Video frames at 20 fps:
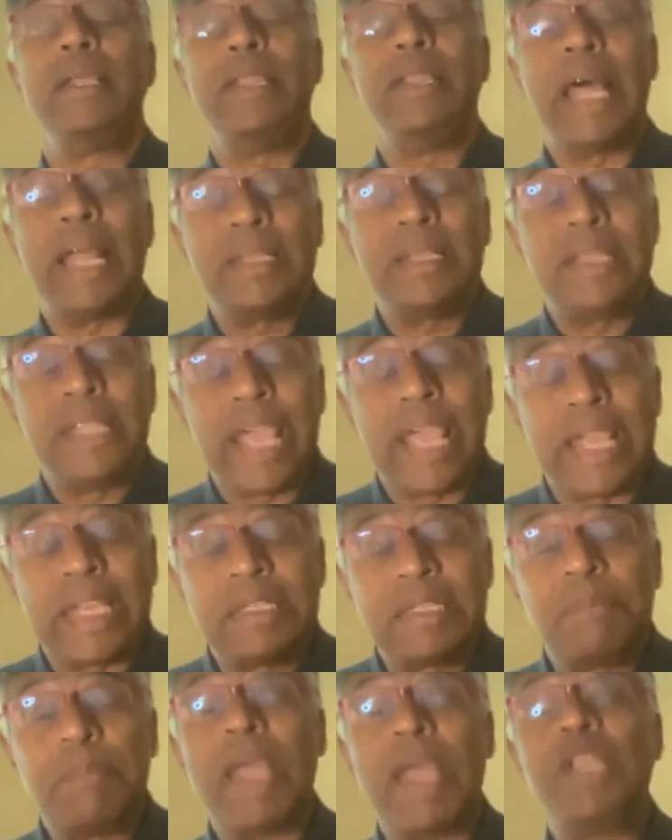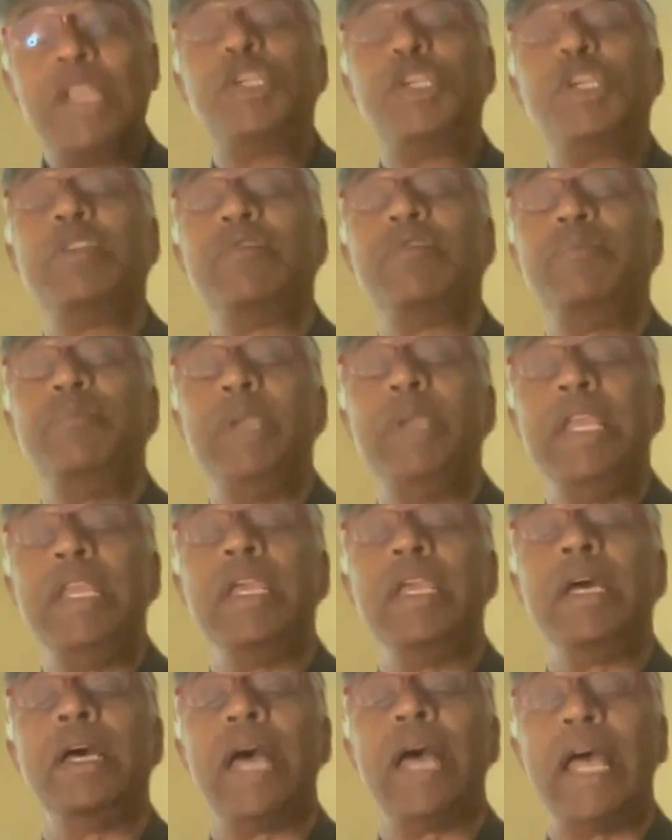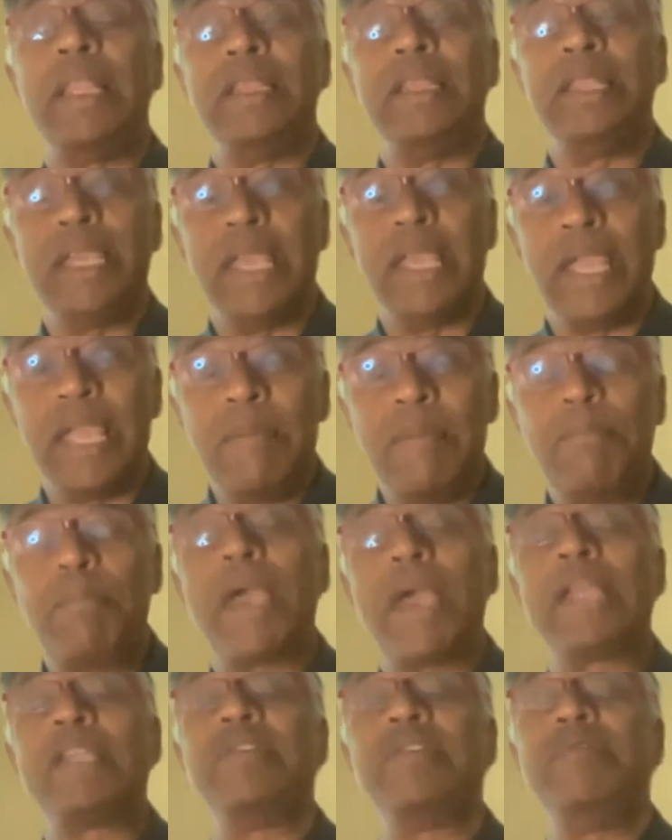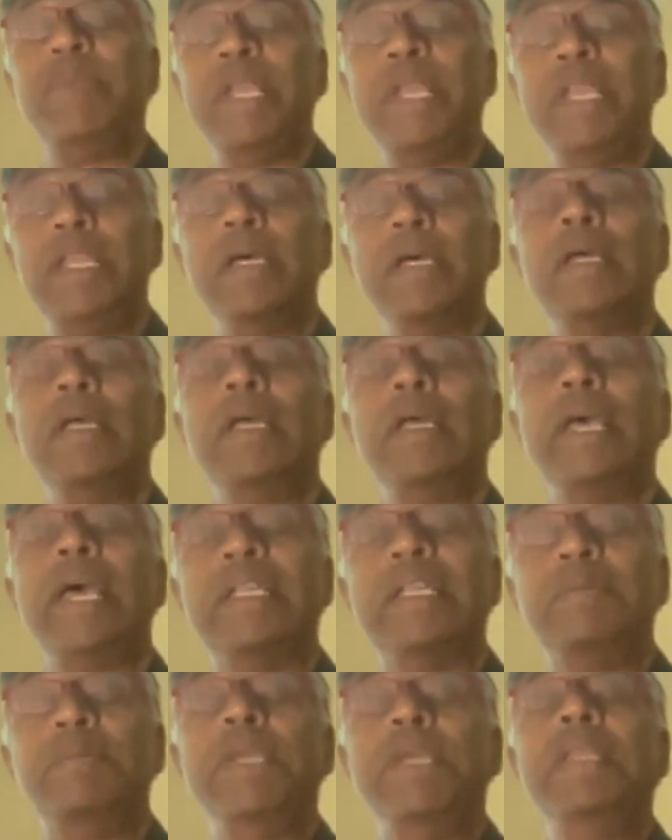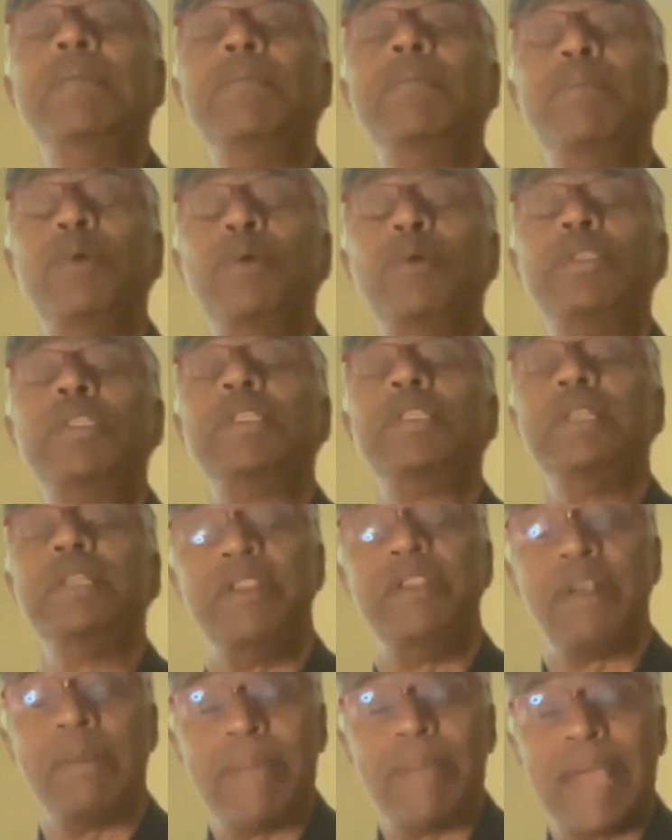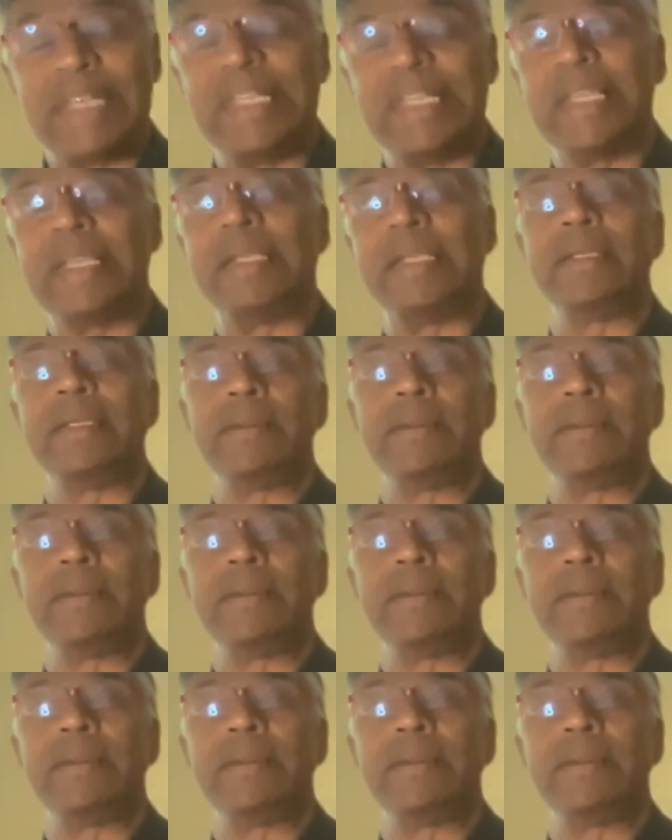that the expansion of media and the impact of media has been most dramatic.